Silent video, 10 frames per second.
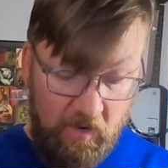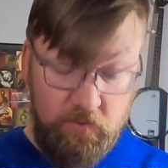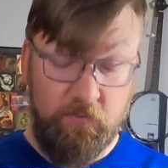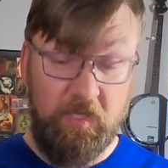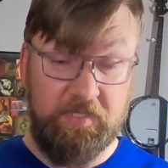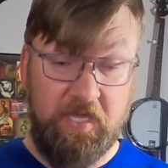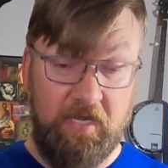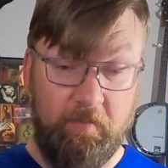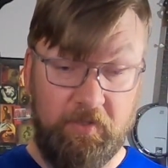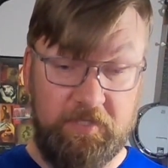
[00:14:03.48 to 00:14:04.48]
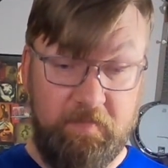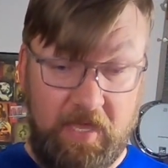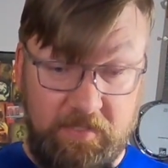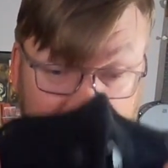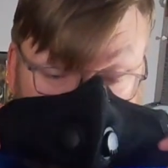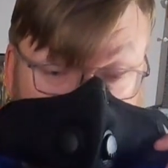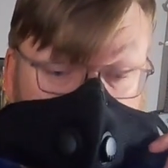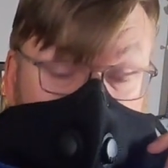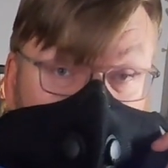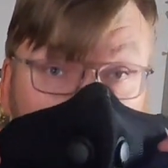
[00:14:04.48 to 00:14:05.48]
I was really excited about this mask at
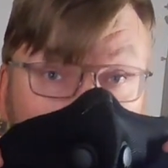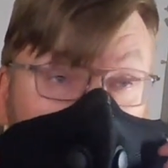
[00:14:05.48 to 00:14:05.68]
first.